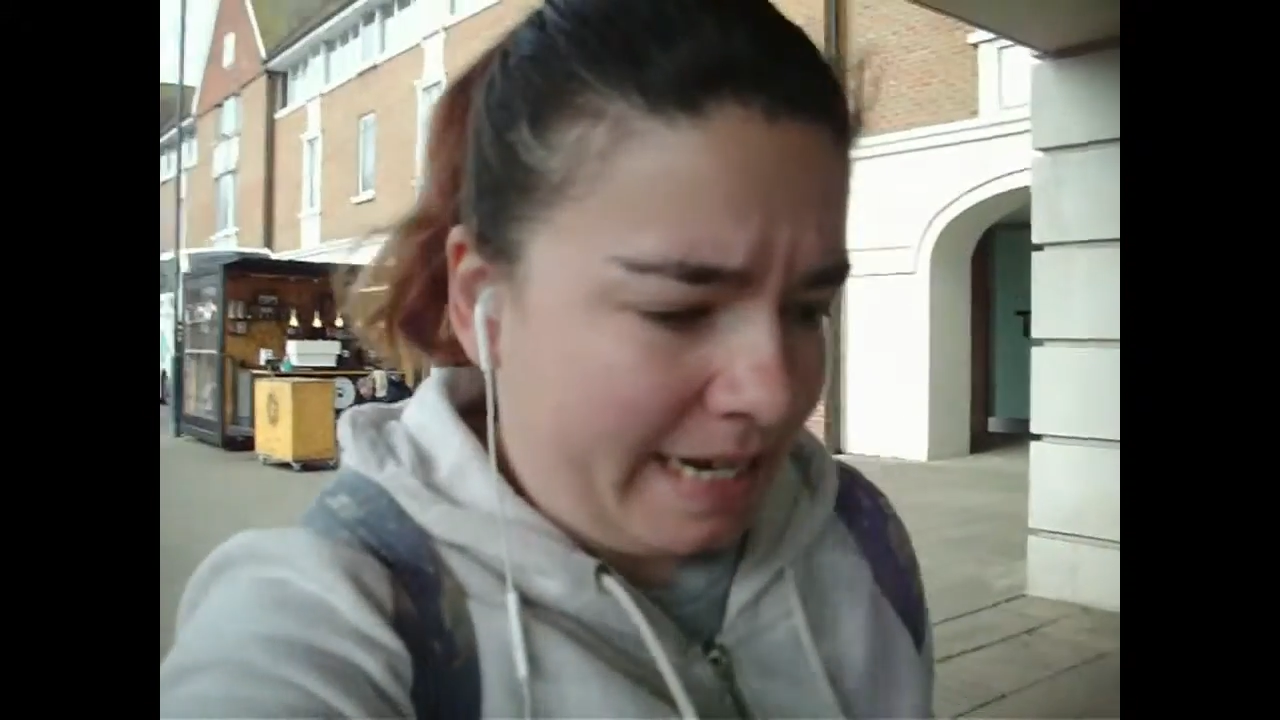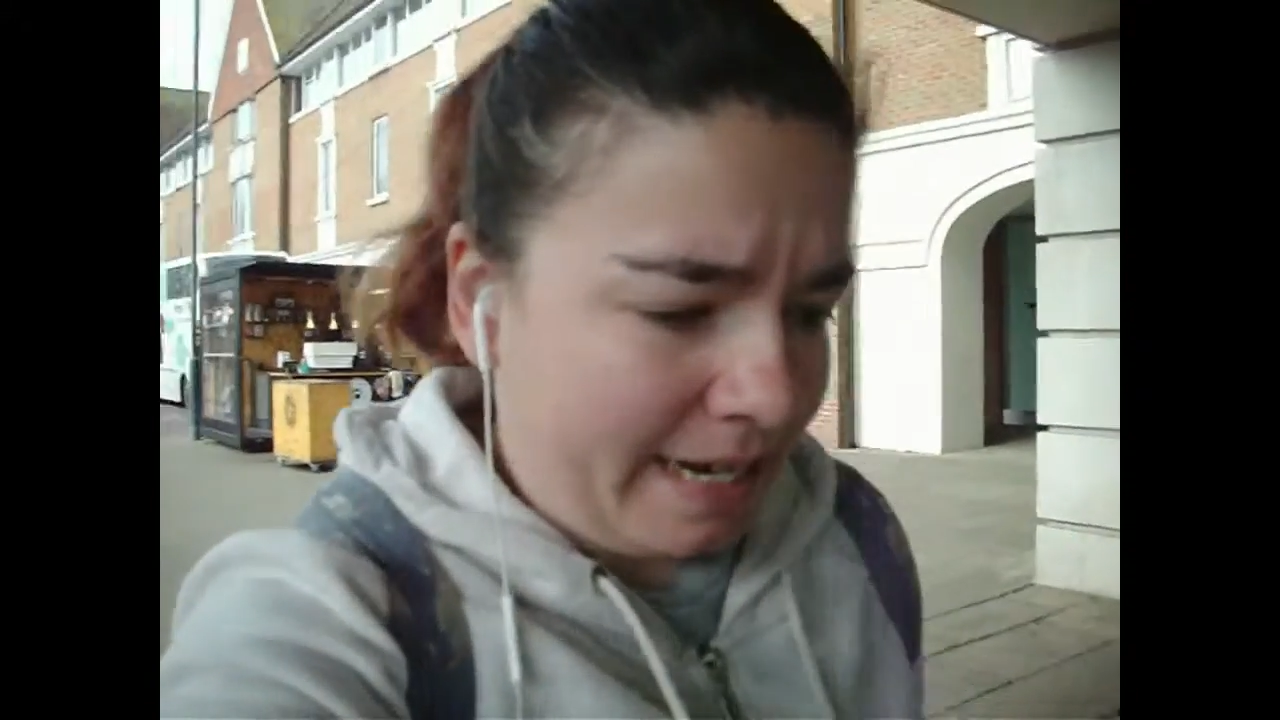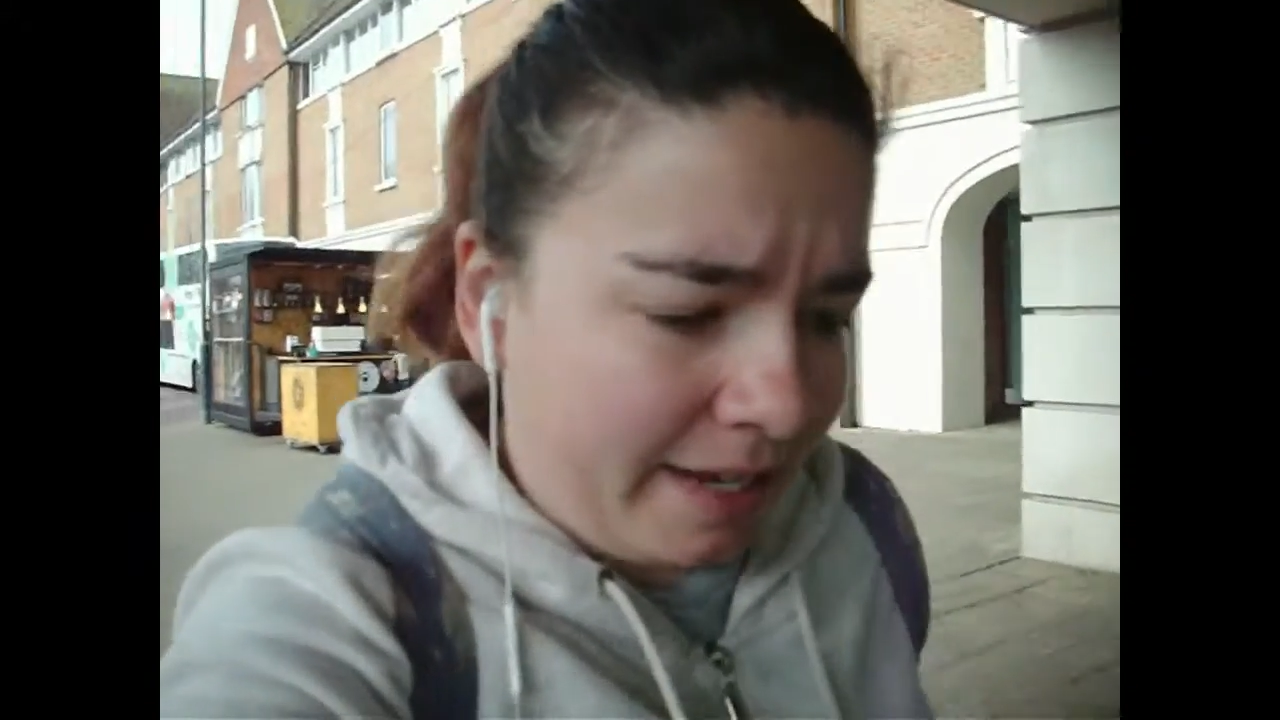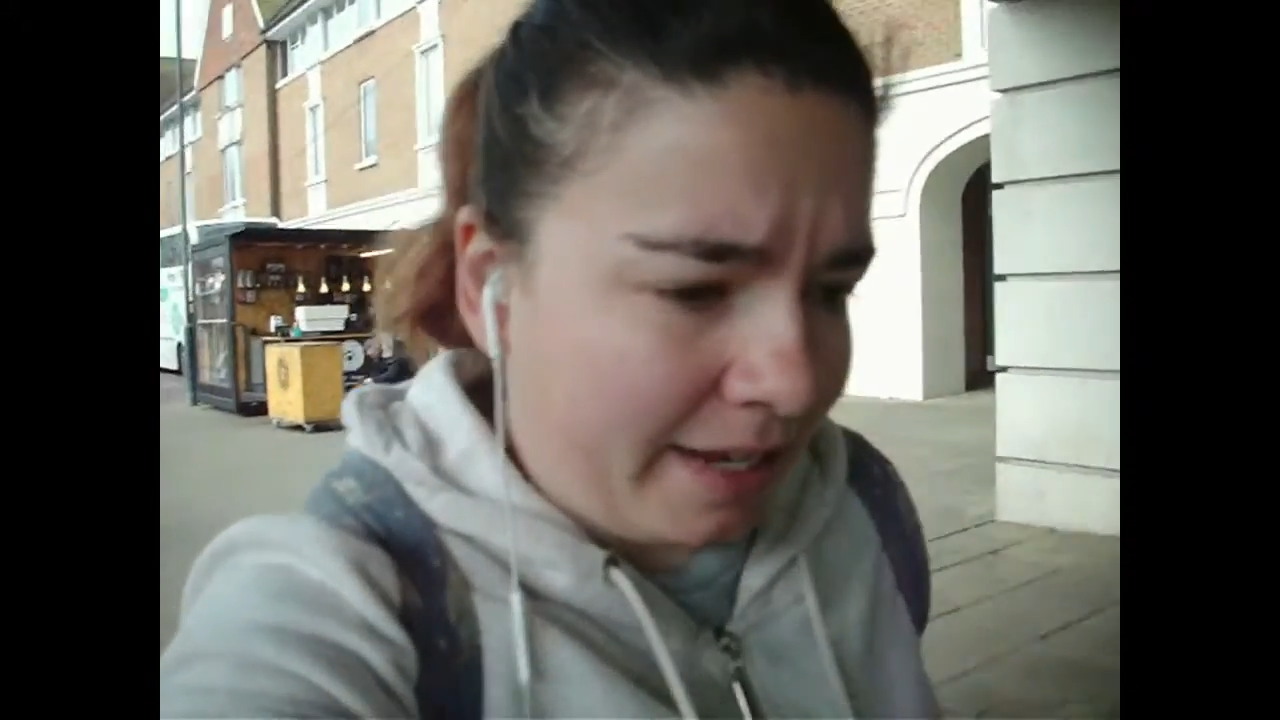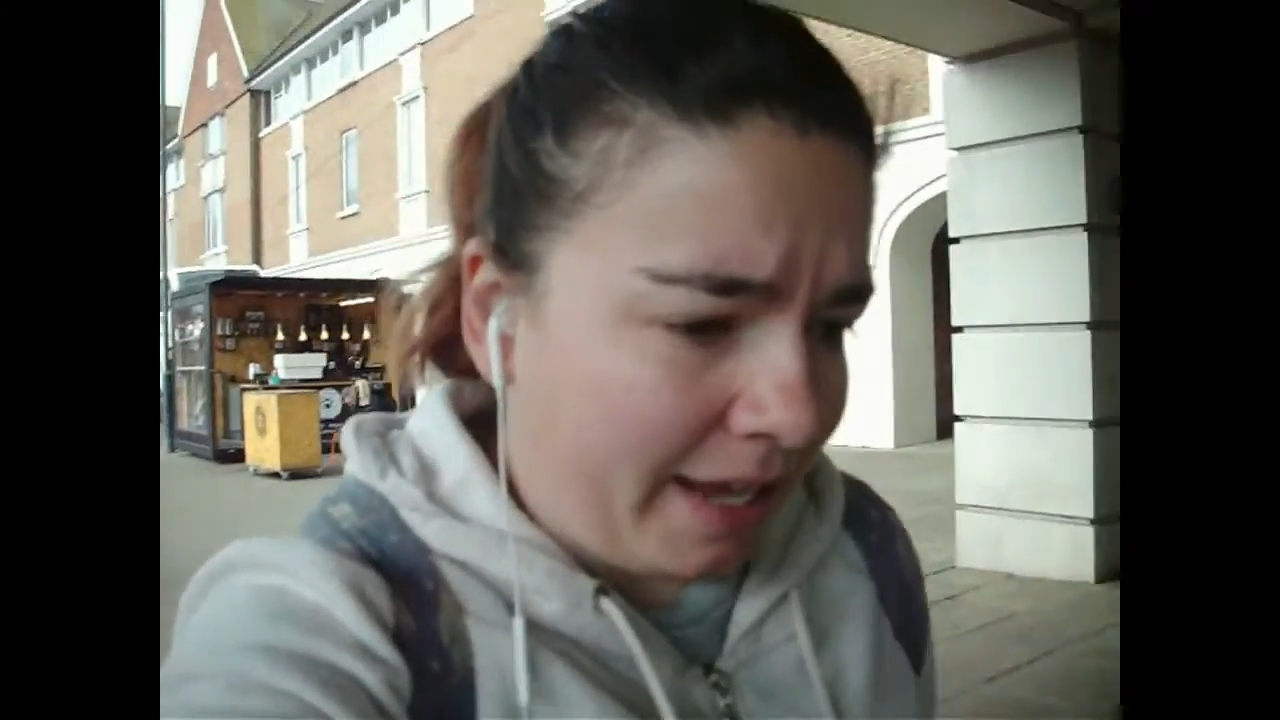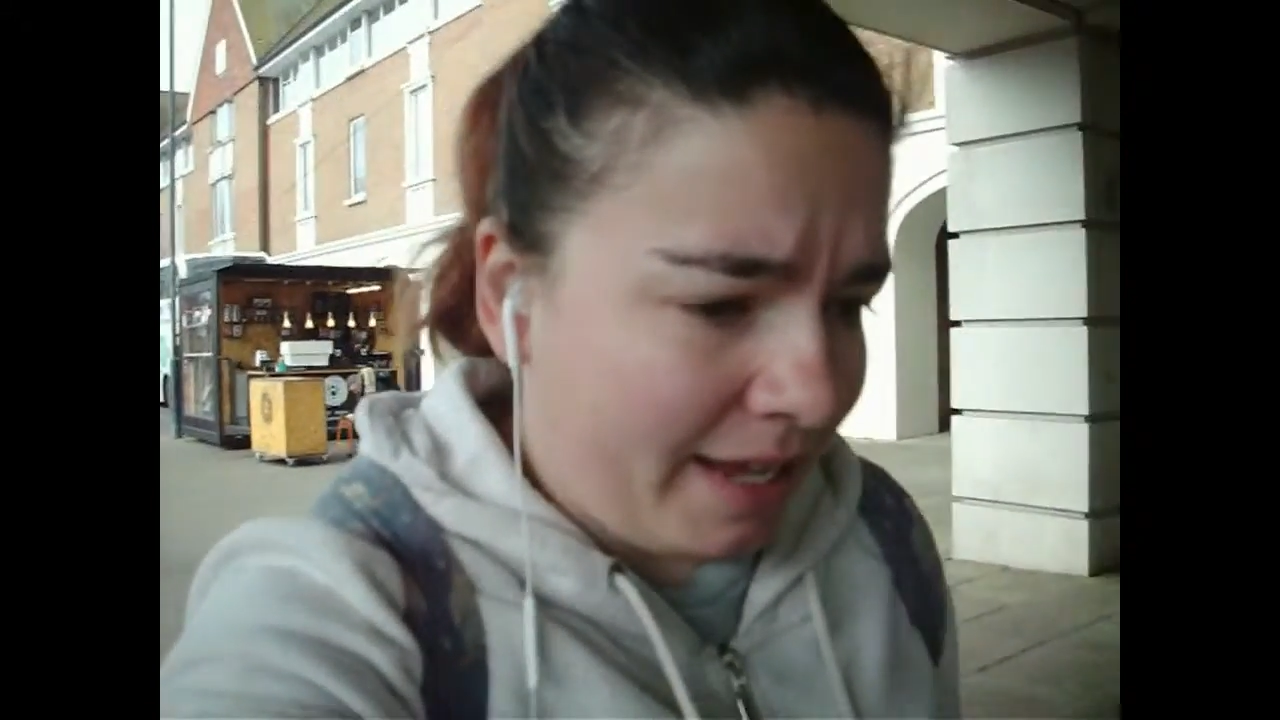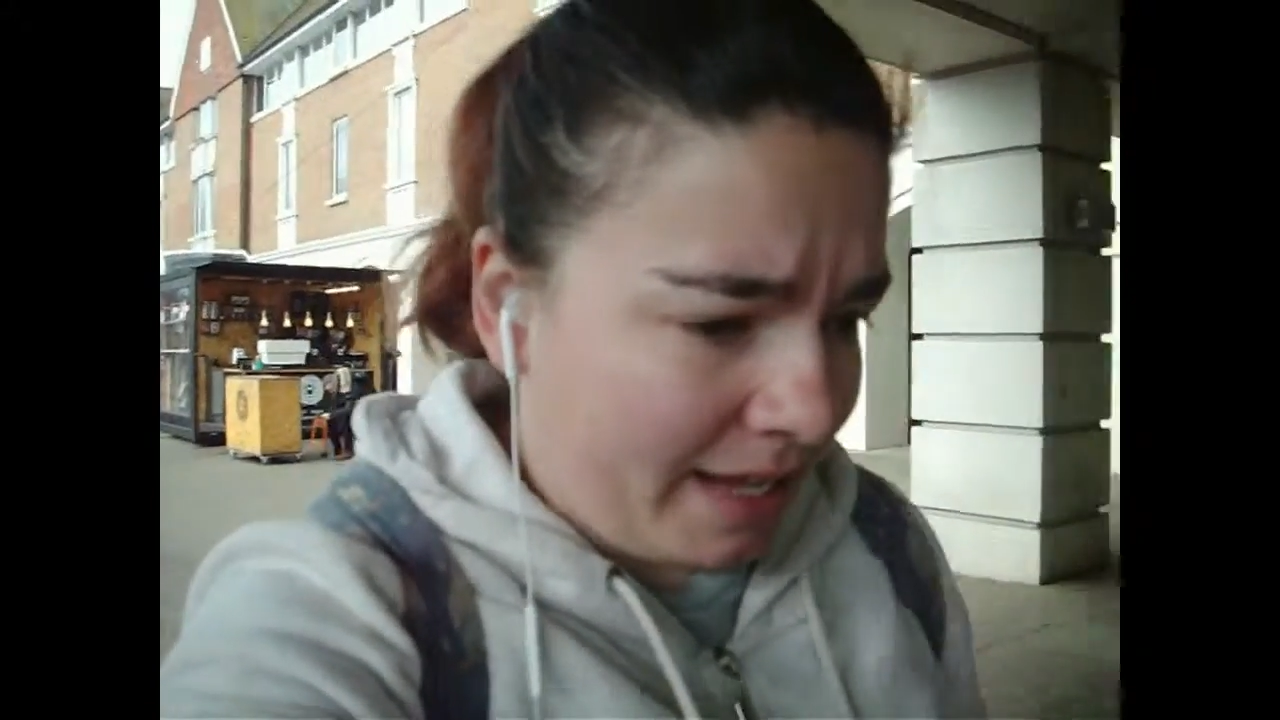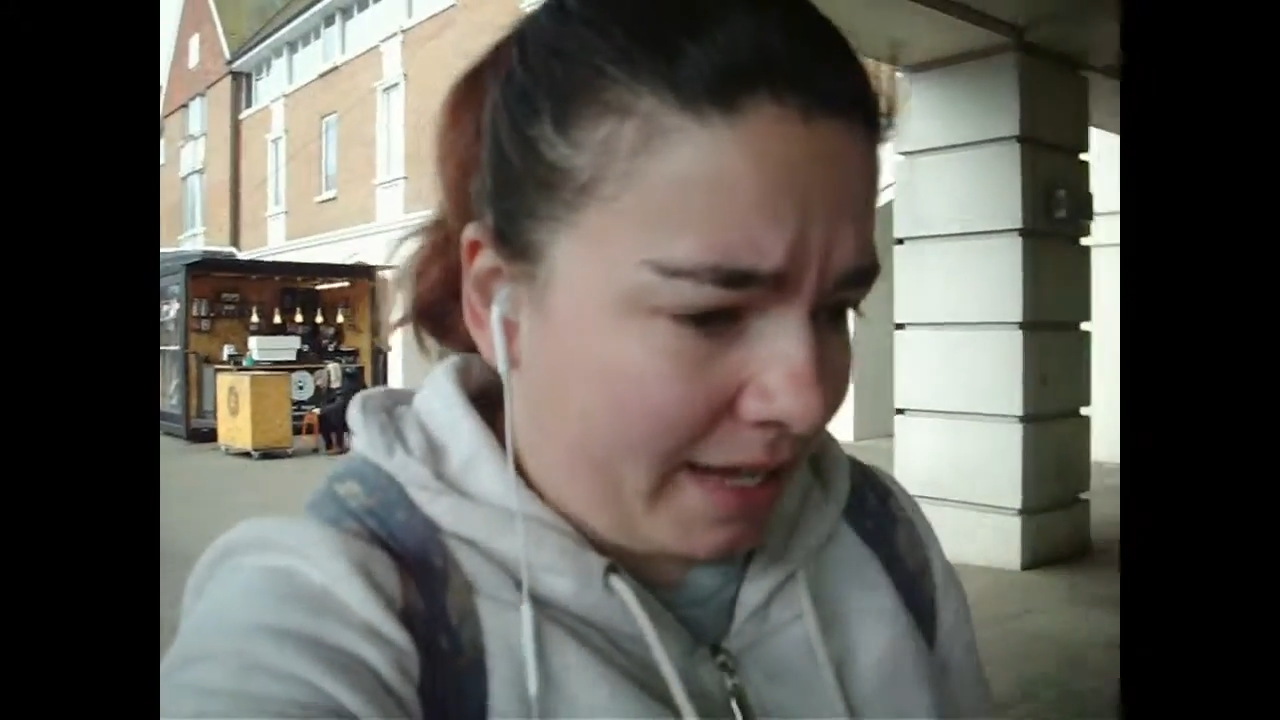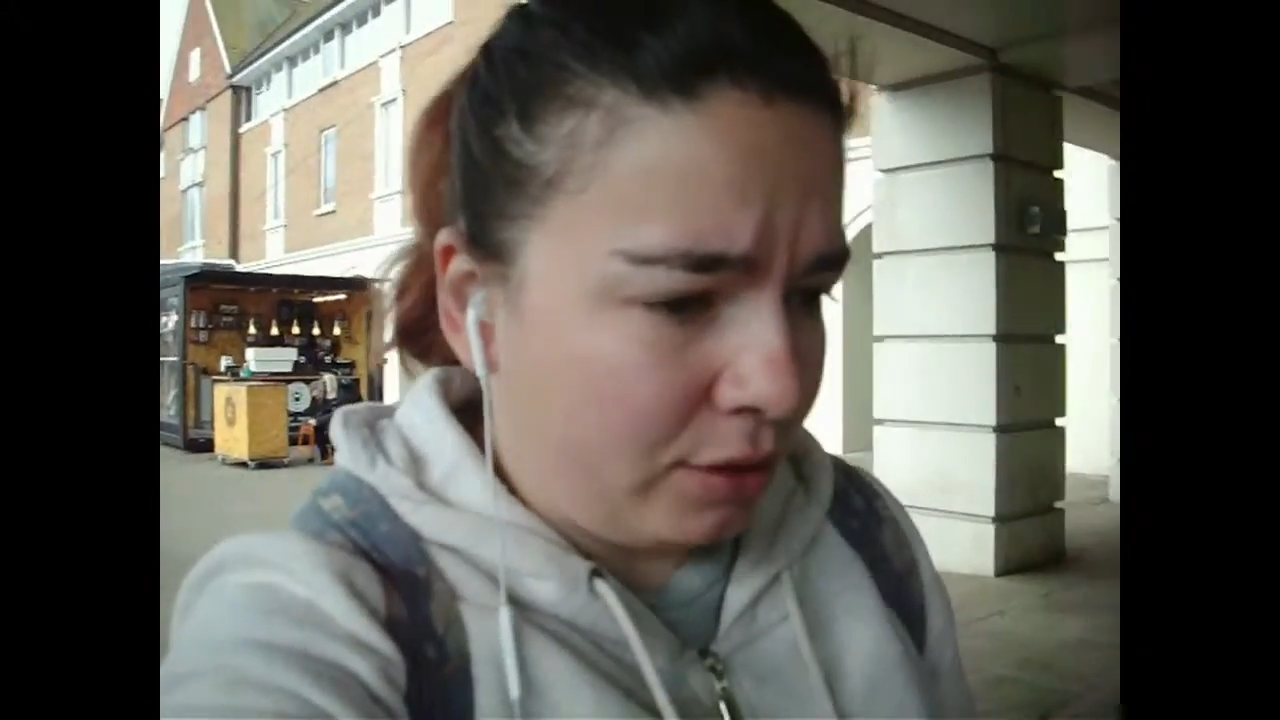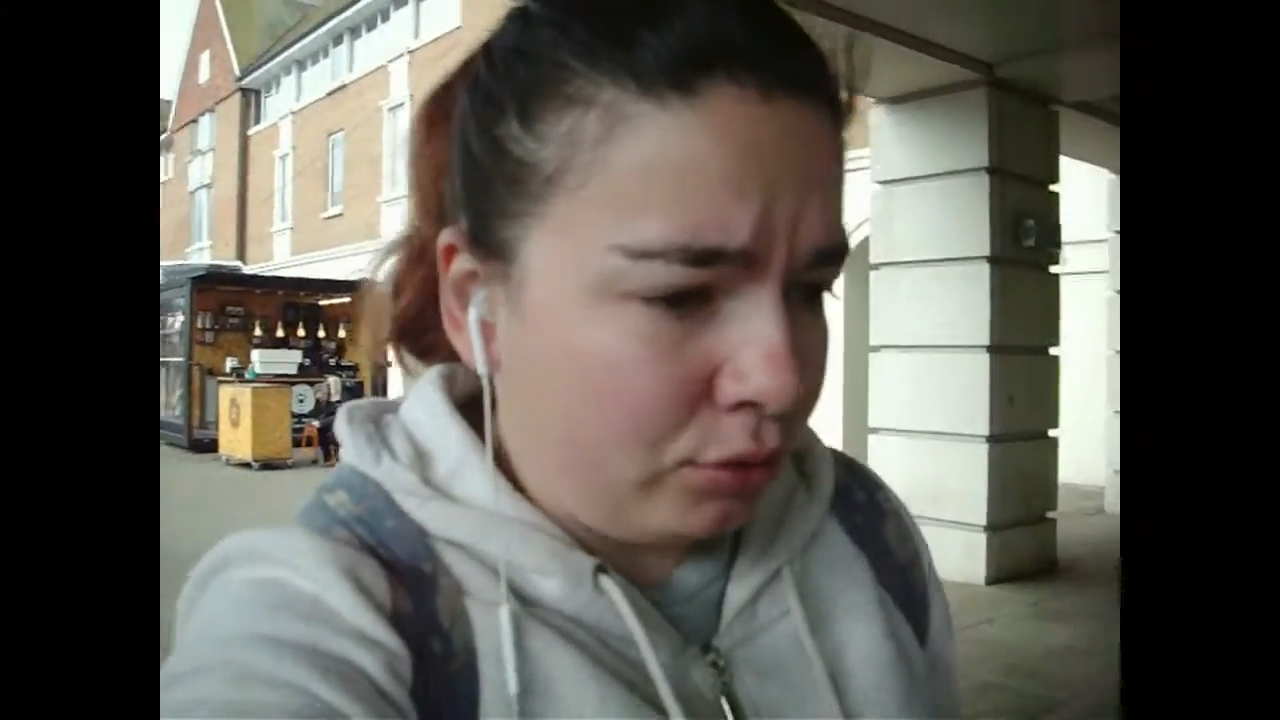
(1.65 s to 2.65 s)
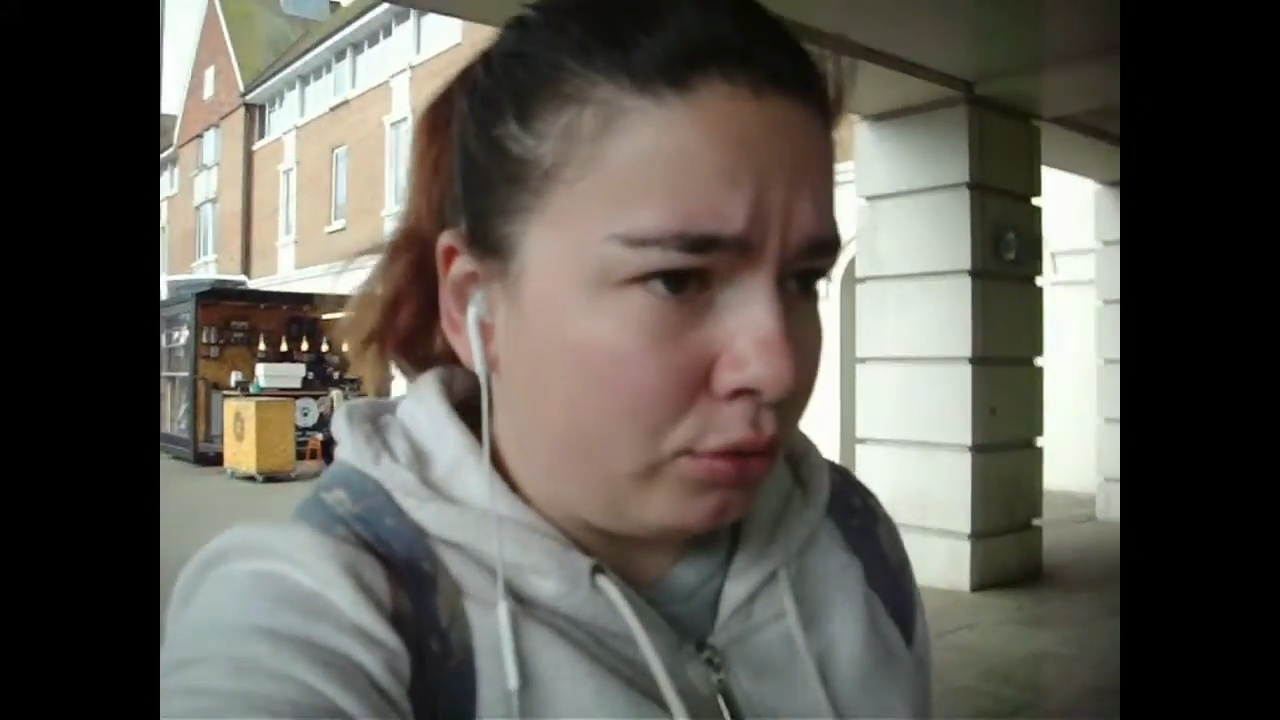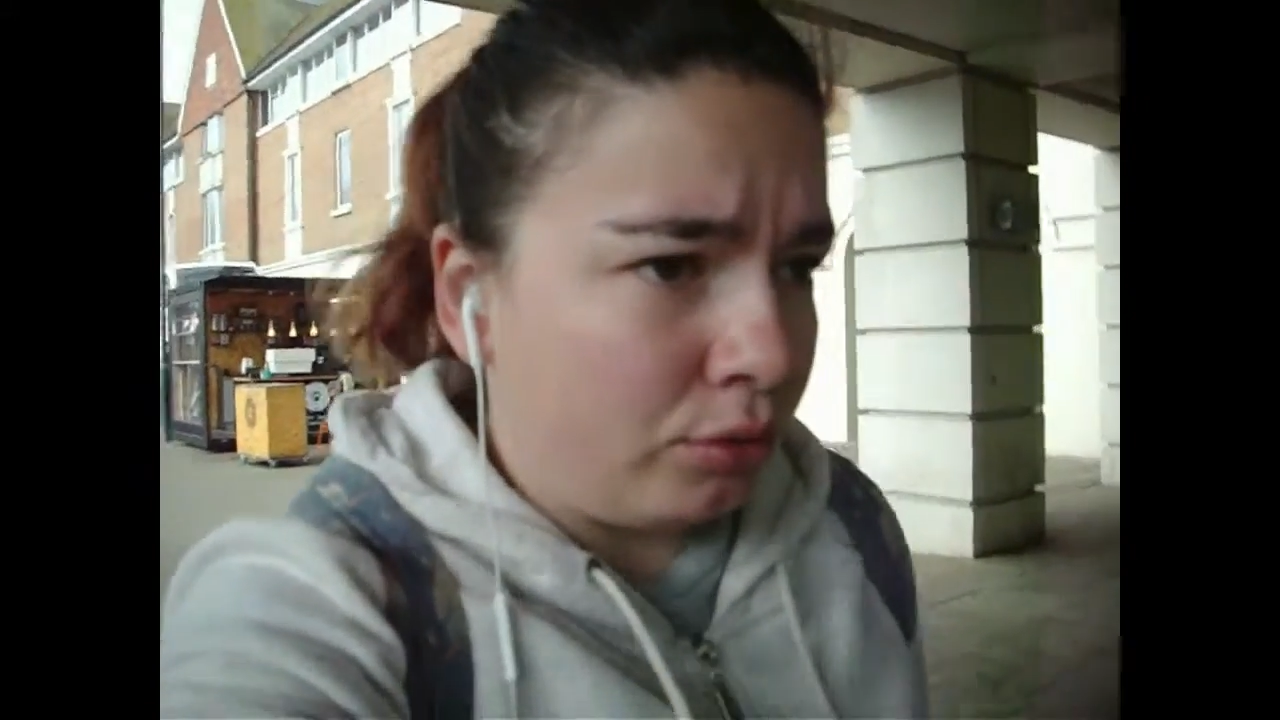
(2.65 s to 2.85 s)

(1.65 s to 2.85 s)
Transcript: it in